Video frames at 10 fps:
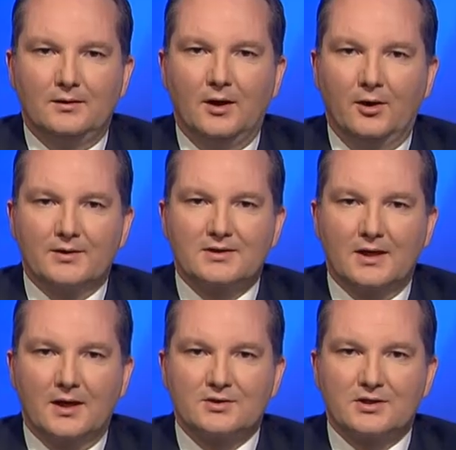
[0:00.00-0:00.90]
No, it
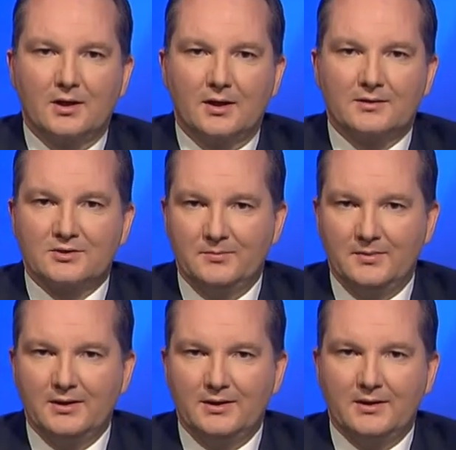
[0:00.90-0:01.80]
sounds like to
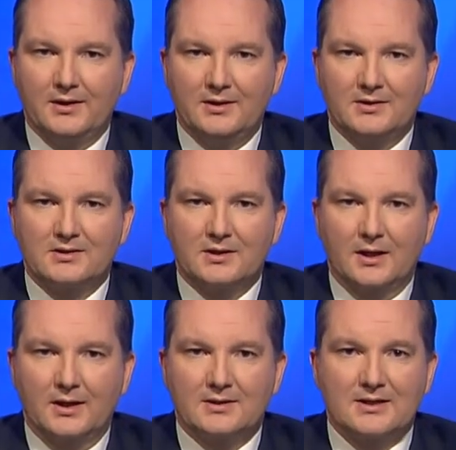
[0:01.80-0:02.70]
me that he's
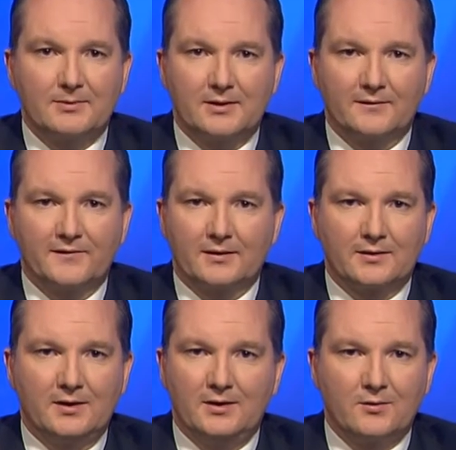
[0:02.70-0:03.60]
accepting the fact
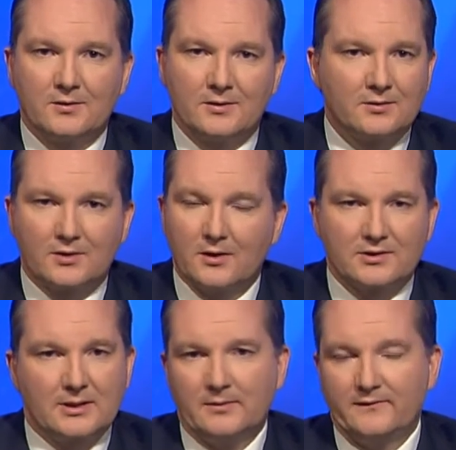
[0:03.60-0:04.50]
that he couldn't
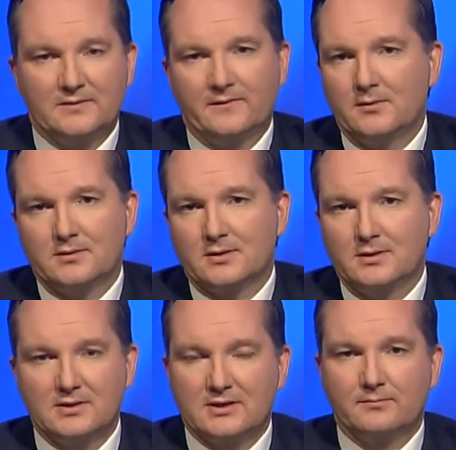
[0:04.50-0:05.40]
control some of his votes and
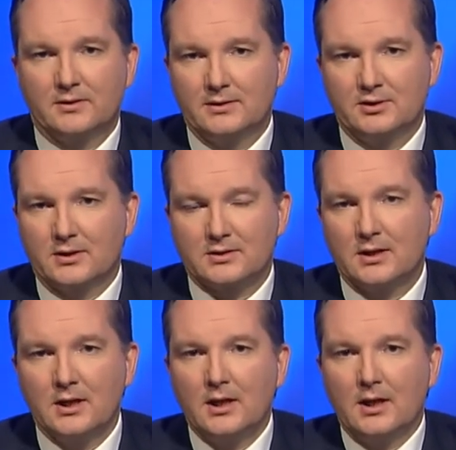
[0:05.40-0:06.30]
he's simply
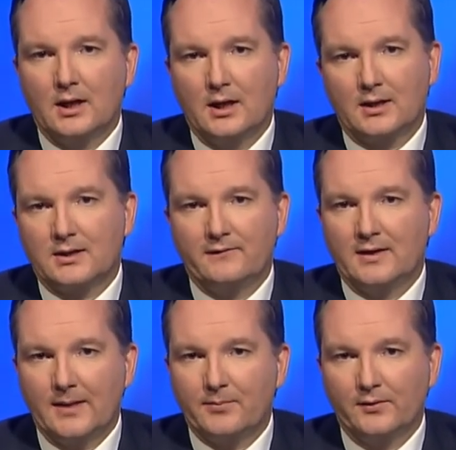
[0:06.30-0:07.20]
just
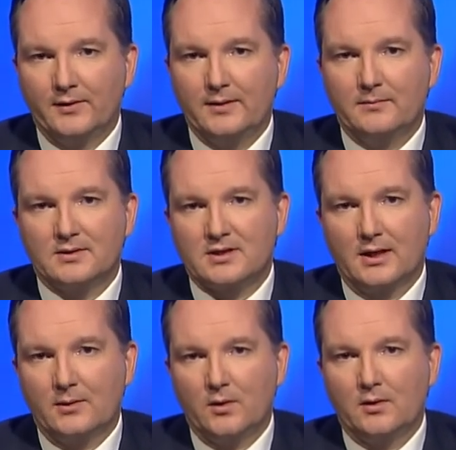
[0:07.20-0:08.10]
giving up on them and
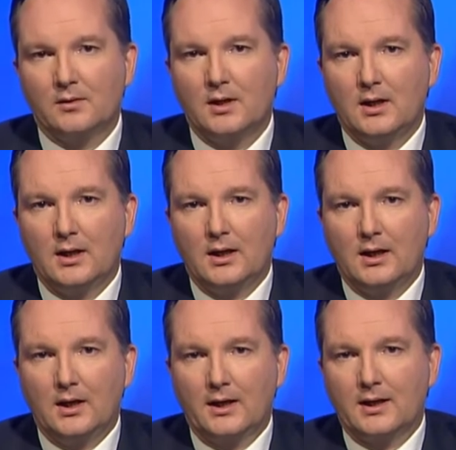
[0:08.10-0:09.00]
saying, well,
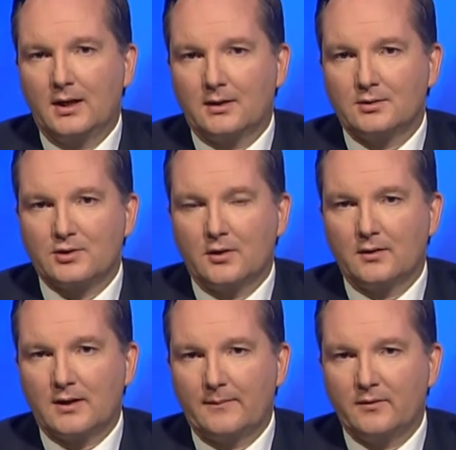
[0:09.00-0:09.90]
I can't
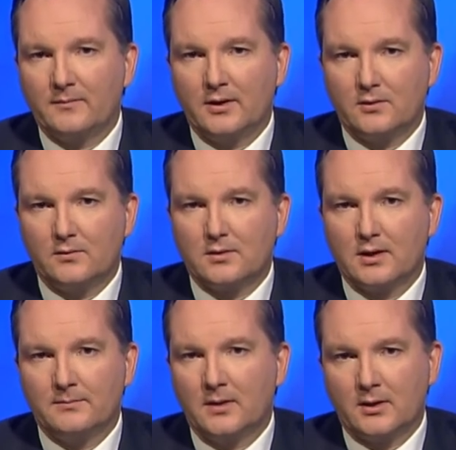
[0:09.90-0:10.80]
control a couple of my
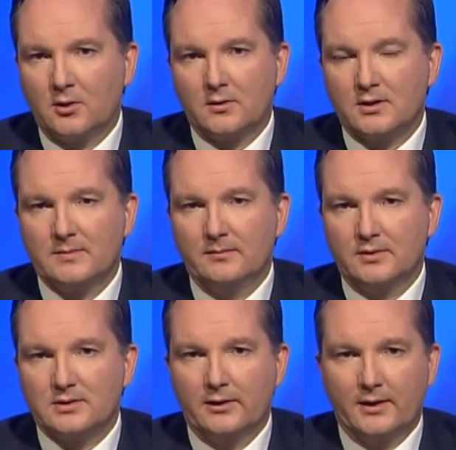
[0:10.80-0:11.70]
caucus
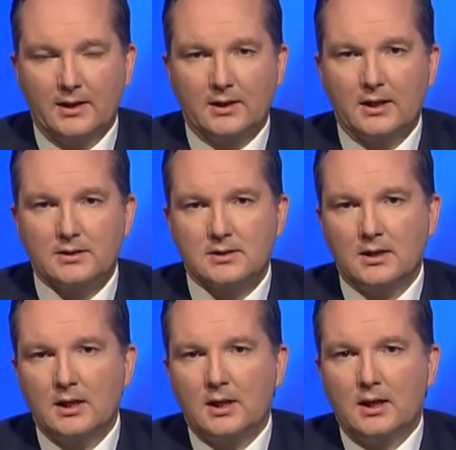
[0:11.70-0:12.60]
members. Now, in our case,
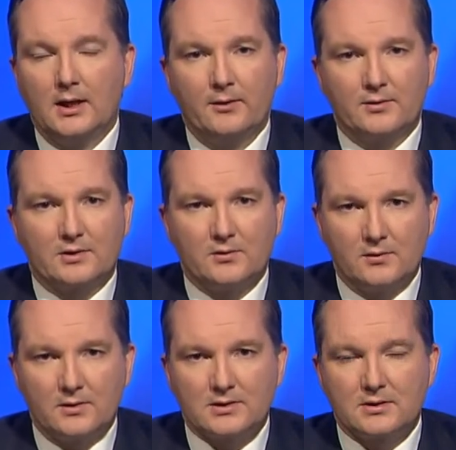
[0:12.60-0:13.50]
there was a
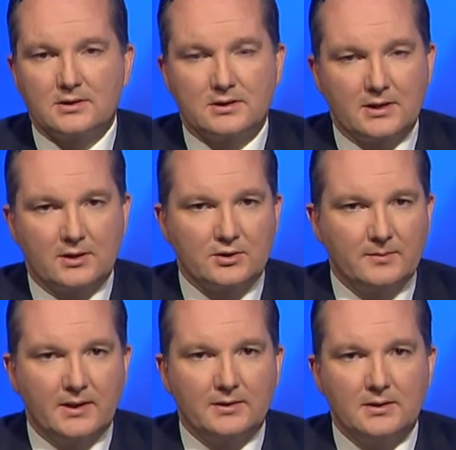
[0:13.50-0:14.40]
caucus discussion
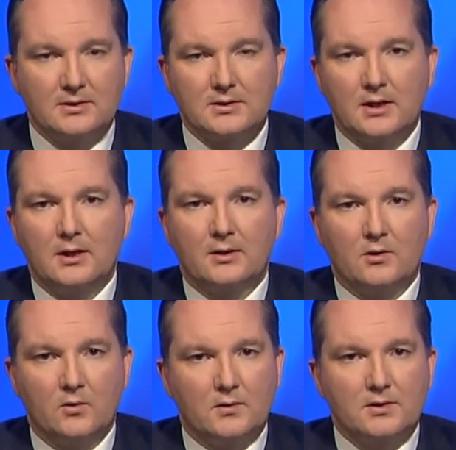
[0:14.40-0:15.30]
about this. The
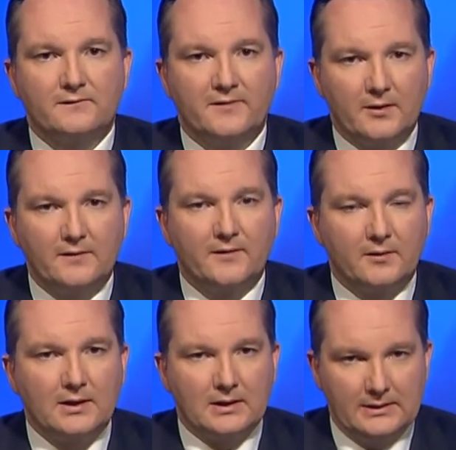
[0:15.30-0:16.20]
caucus very,
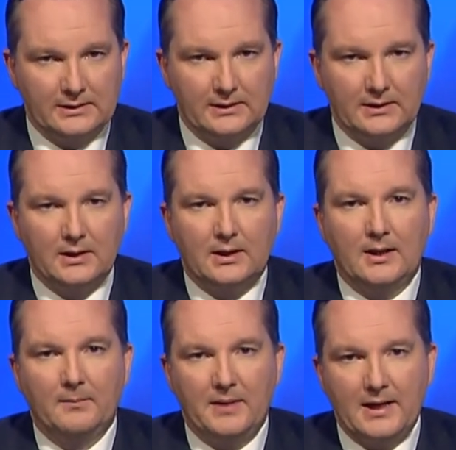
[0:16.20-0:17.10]
very clearly
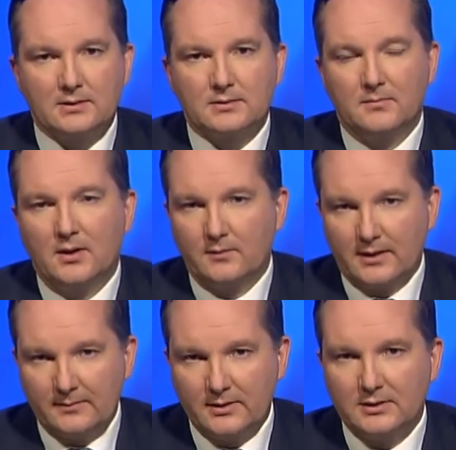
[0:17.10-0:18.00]
backed my
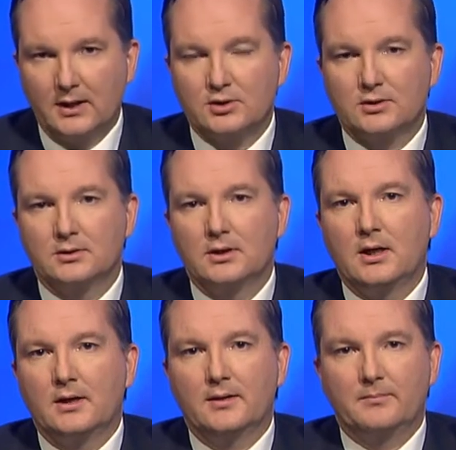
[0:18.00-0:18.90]
recommendation
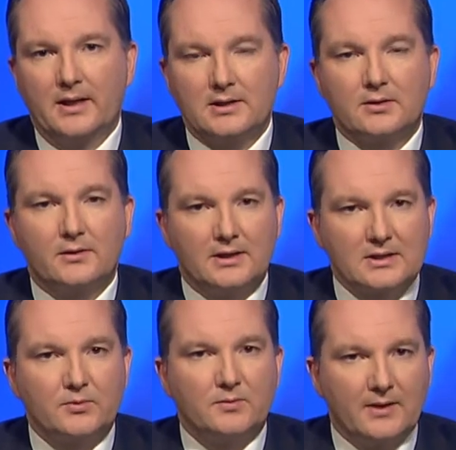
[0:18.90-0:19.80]
that based on the
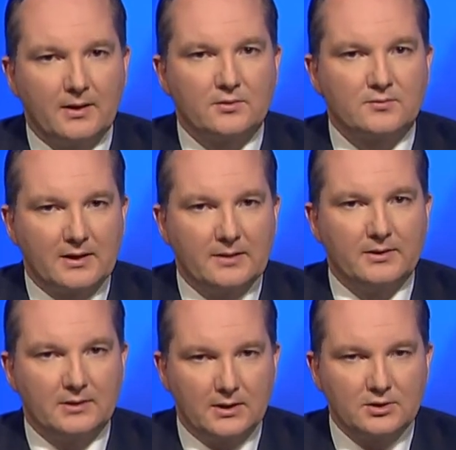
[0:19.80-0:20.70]
expert panel's
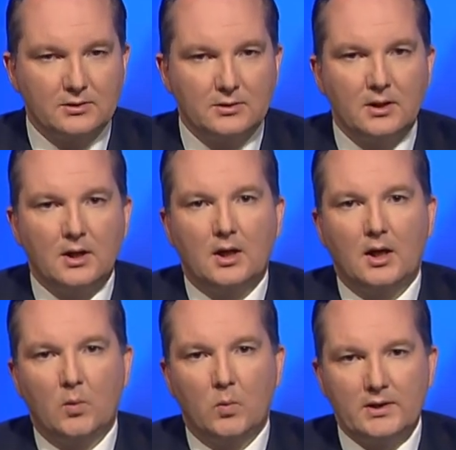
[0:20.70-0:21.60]
recommendation,
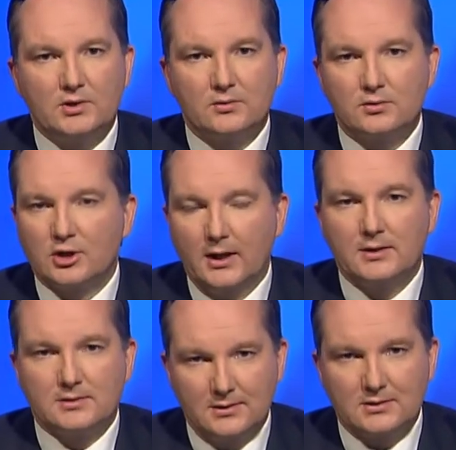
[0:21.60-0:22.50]
we should
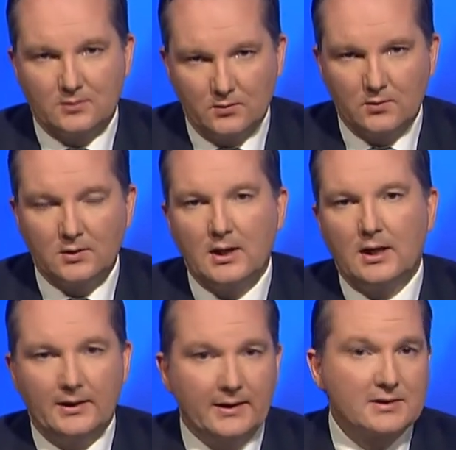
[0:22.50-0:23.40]
change this law,
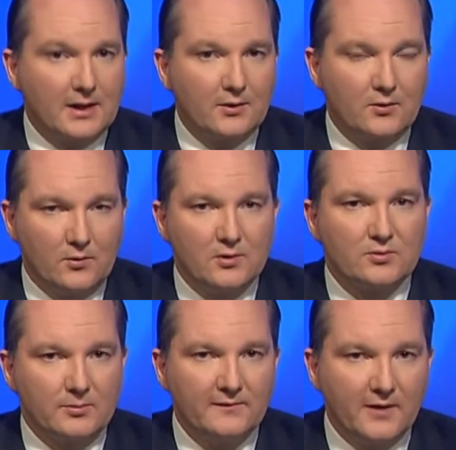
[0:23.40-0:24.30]
and that's how the
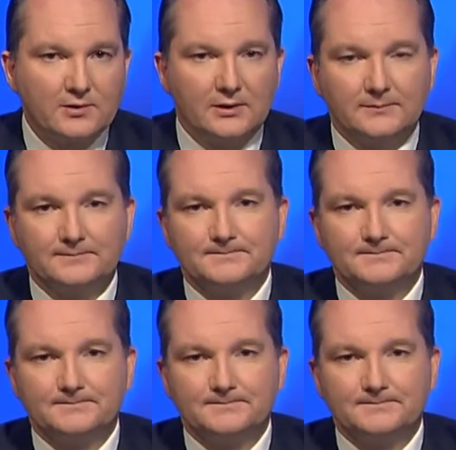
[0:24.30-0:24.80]
caucus will be voting.